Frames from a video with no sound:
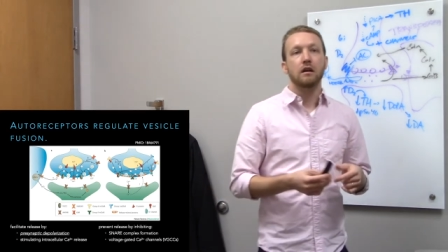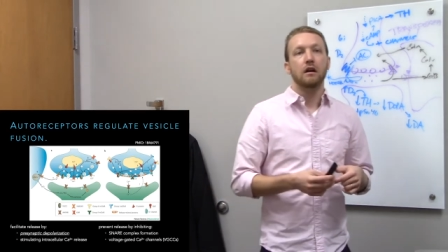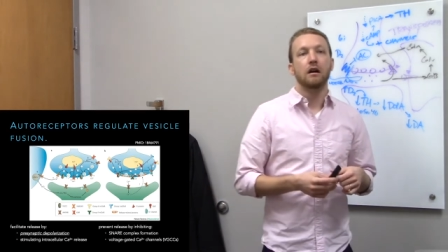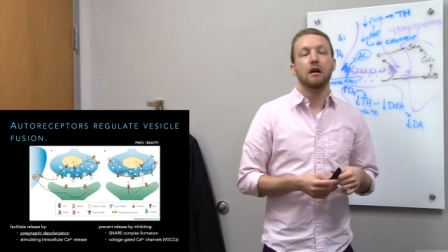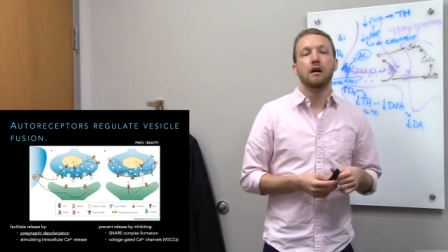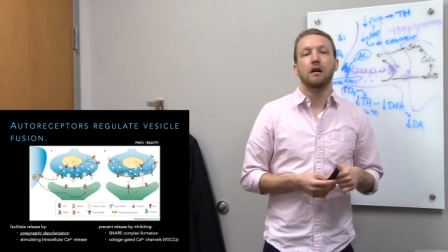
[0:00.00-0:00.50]

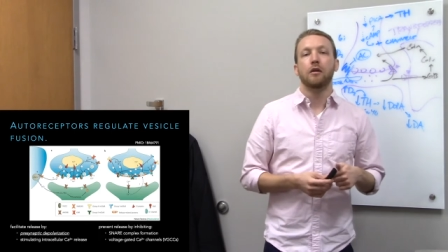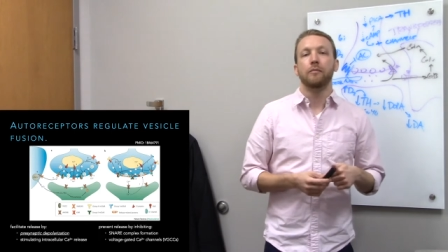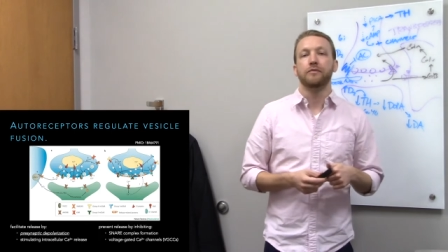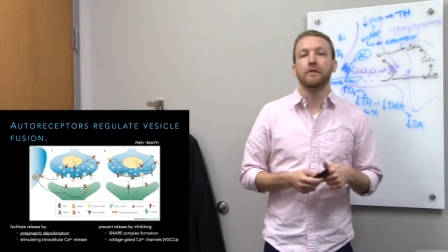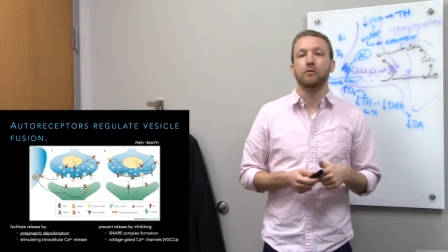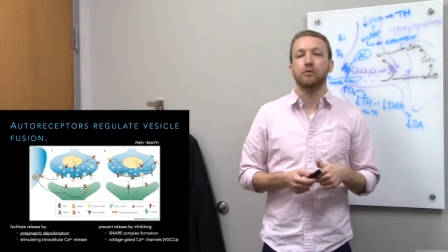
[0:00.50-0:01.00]

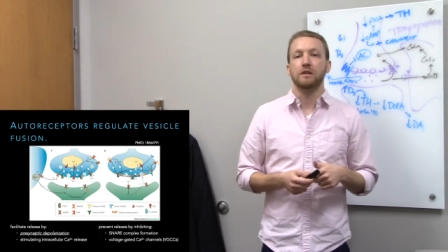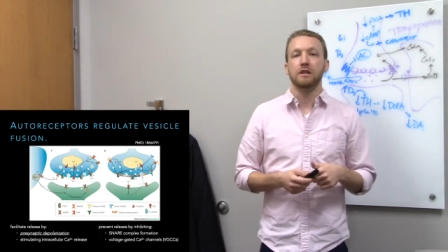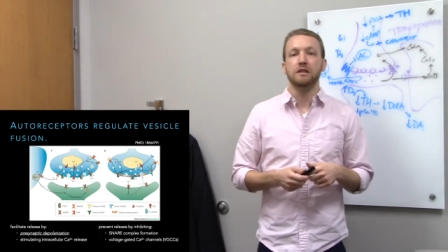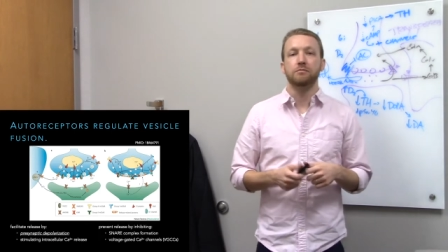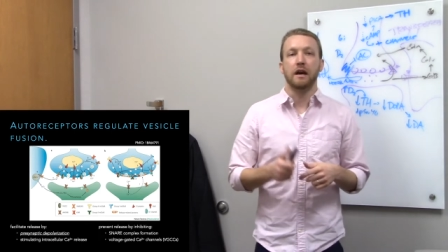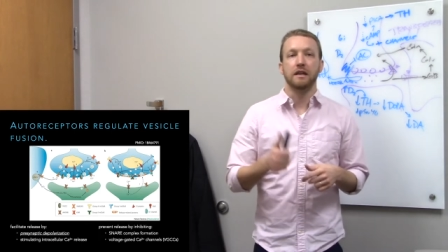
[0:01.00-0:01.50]
um,
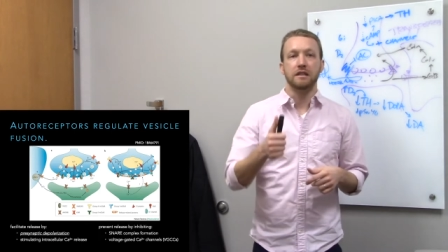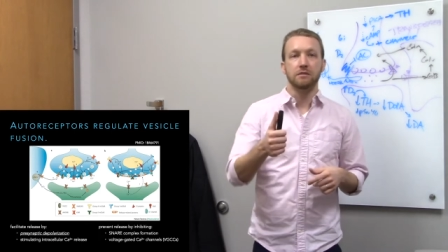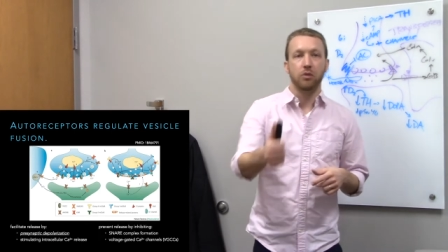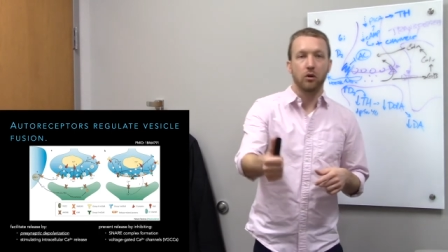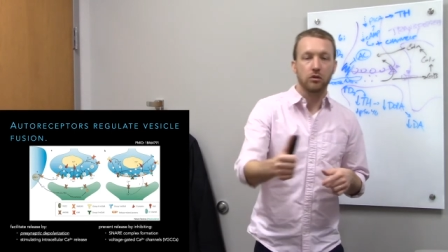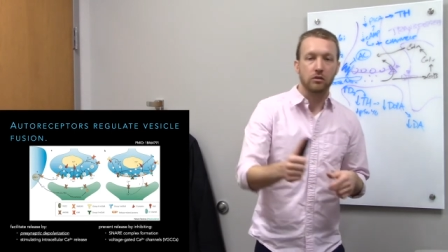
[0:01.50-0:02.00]
release by
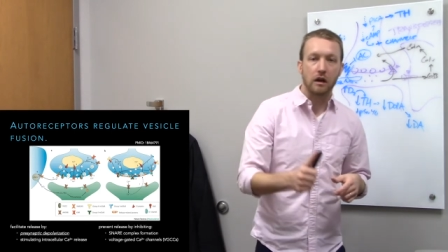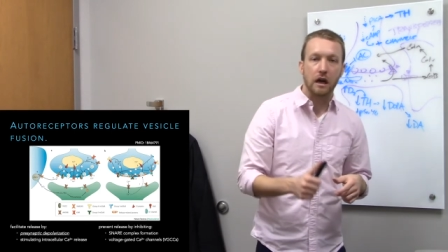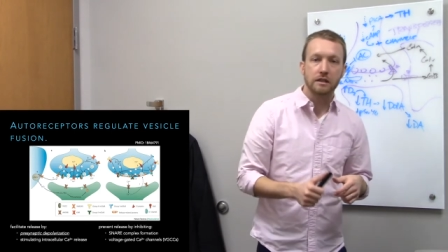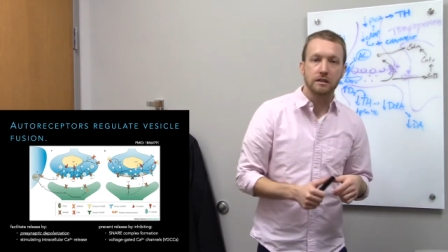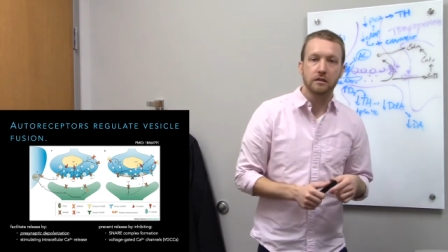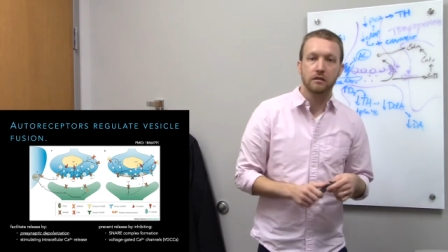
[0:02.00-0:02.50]

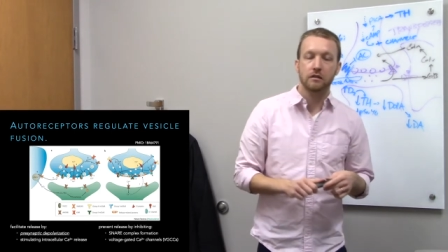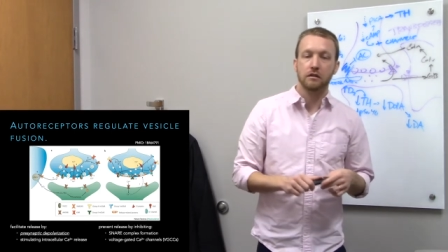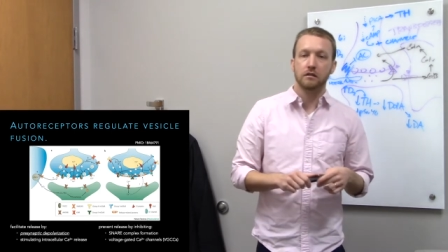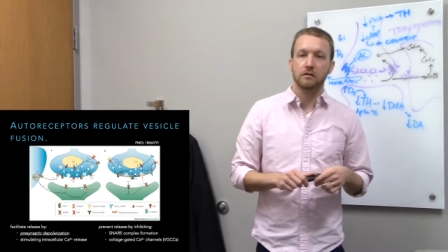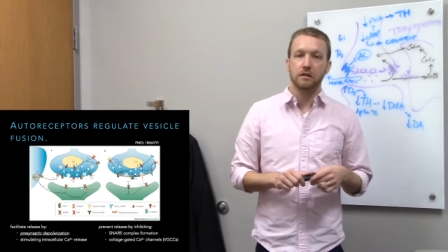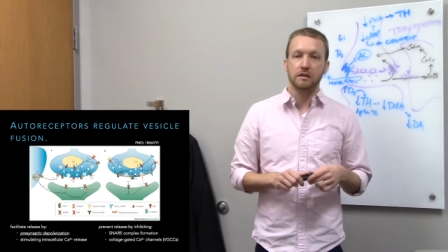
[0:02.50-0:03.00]
depolarizing
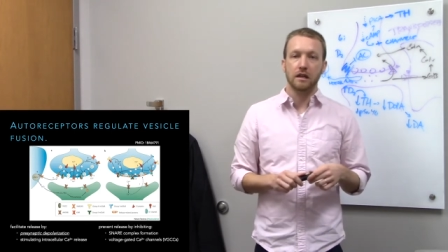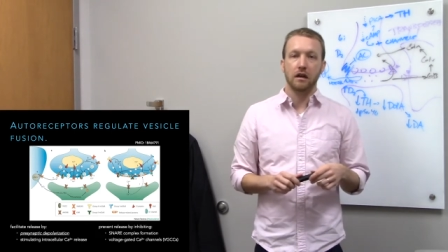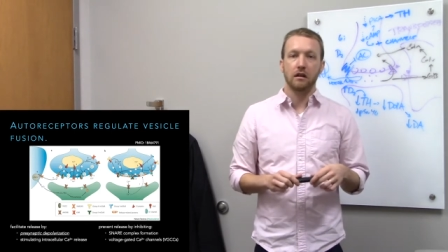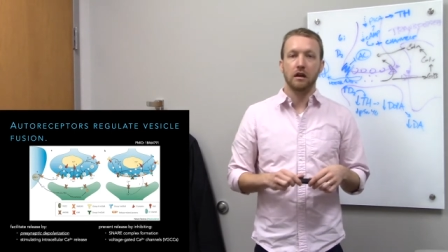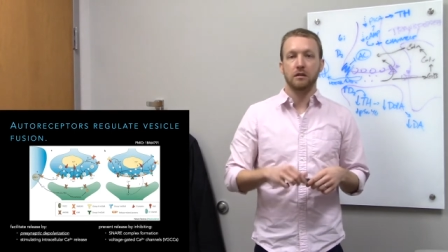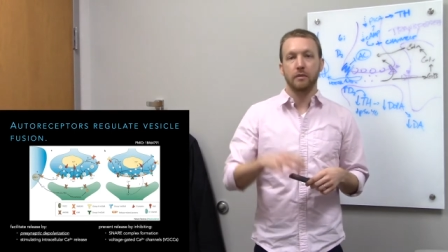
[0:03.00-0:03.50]
the
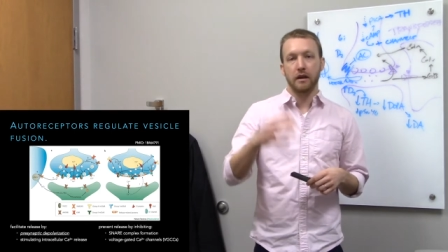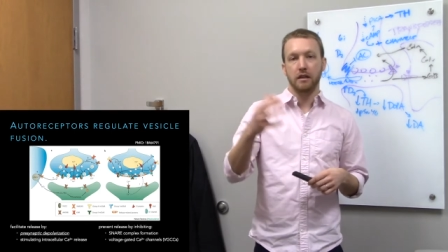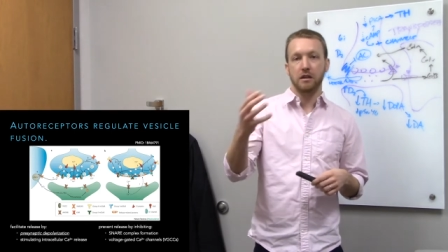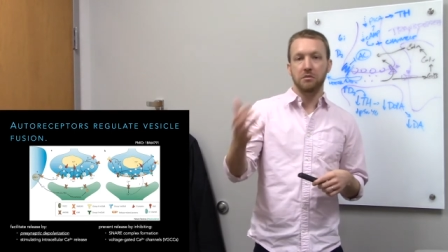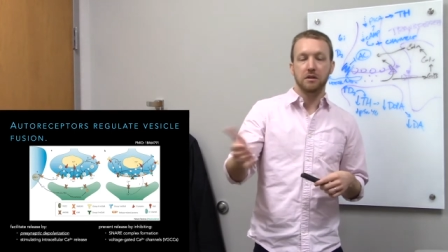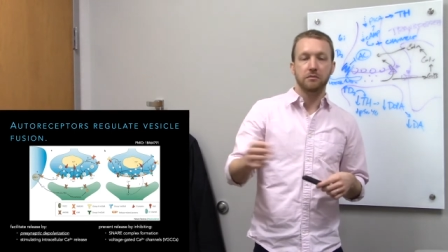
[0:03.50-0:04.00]
cell, either by
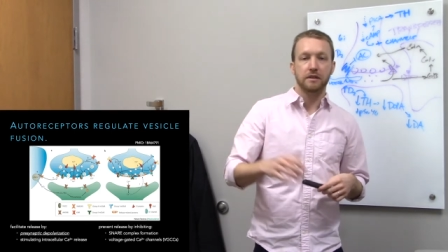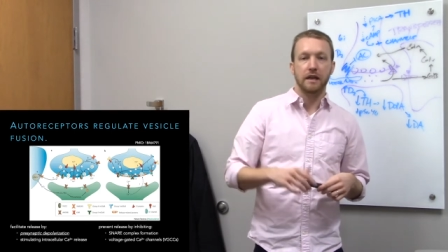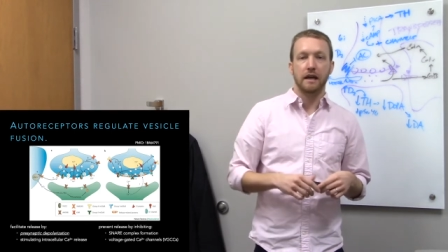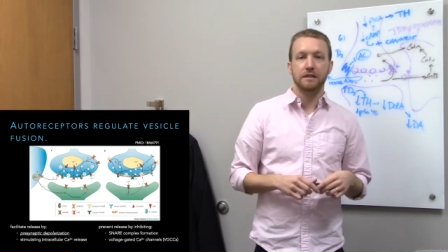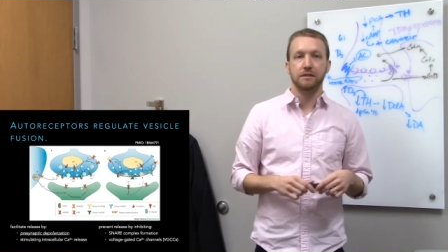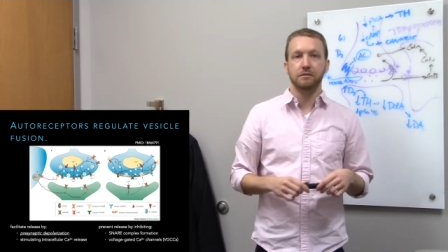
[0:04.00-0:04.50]
inhibiting
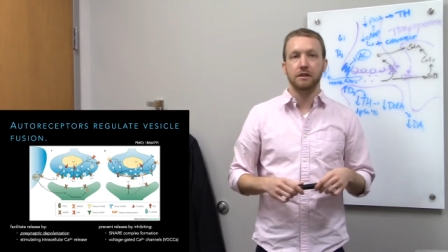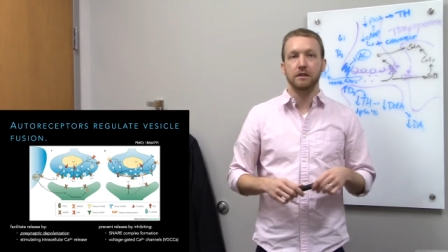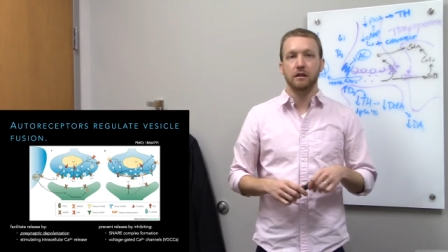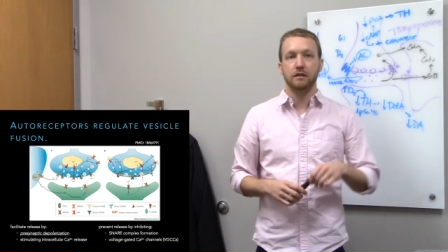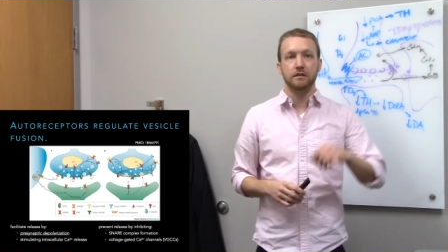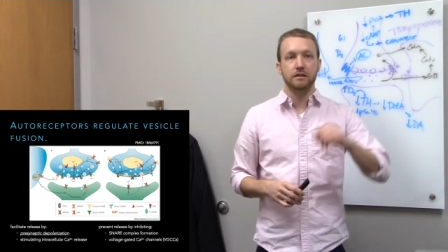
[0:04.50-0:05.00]
potassium
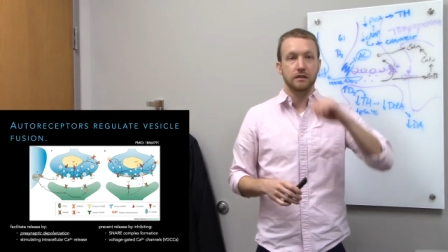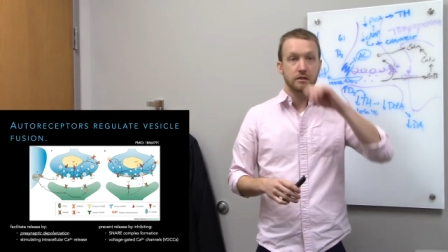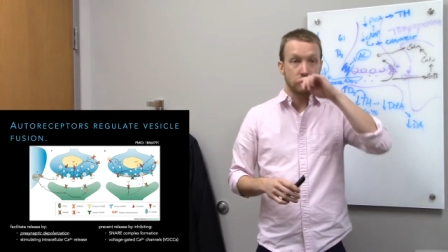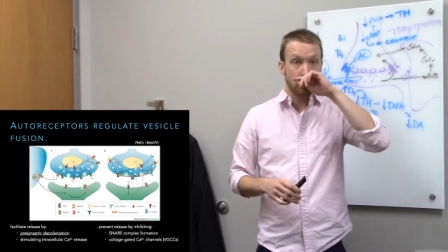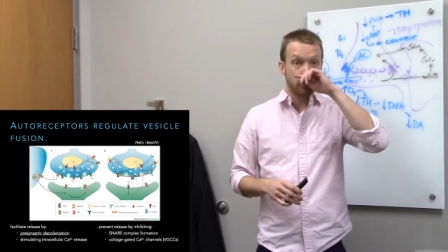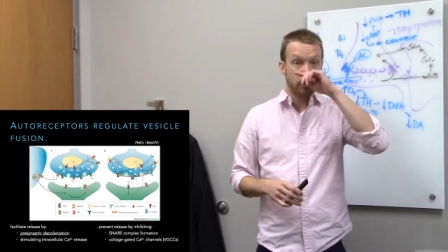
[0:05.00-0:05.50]
conductances
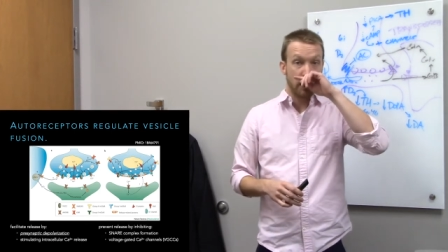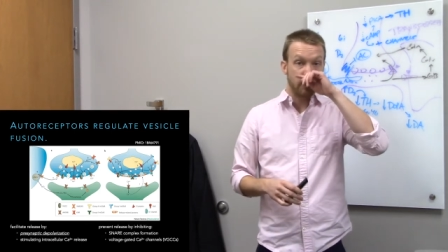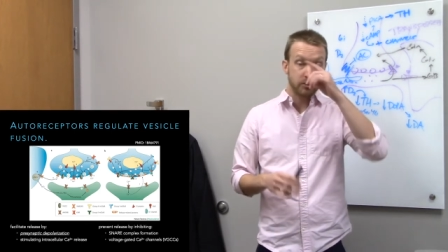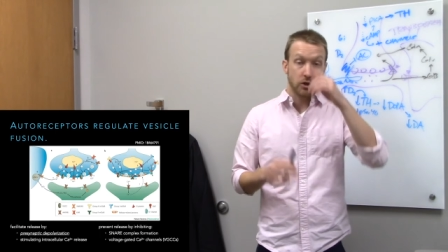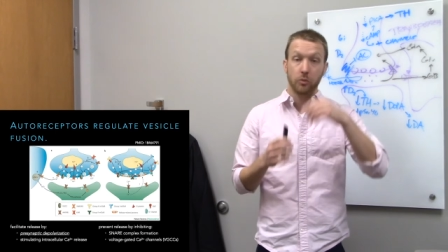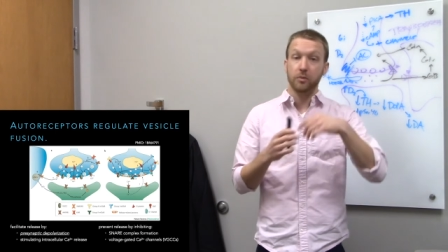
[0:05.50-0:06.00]
or
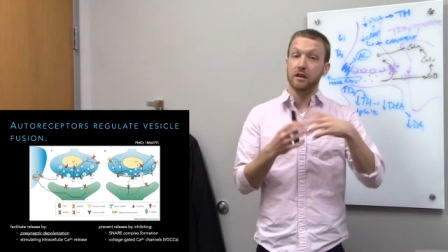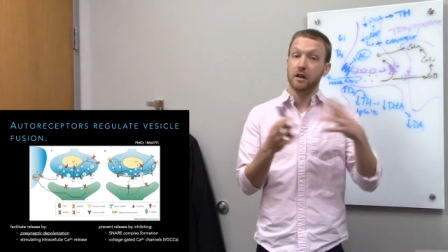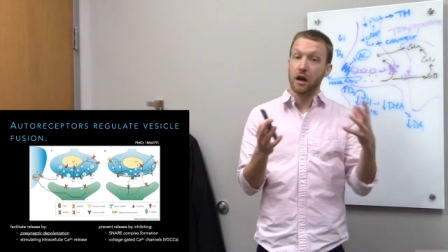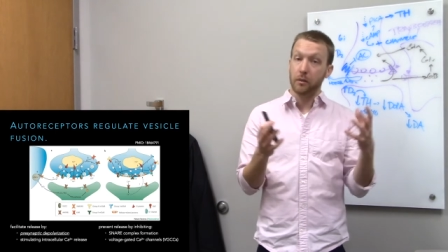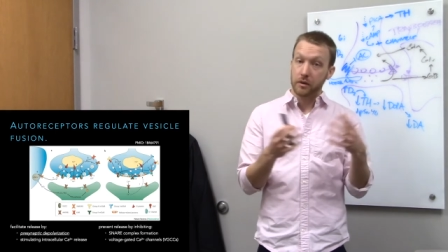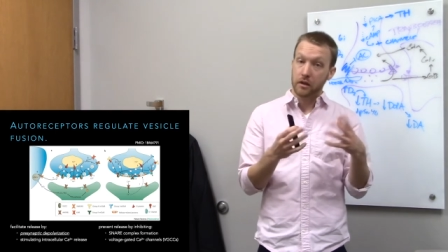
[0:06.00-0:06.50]
perhaps opening
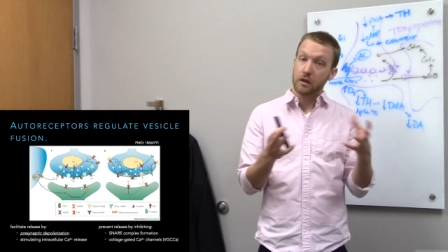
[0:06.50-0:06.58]
up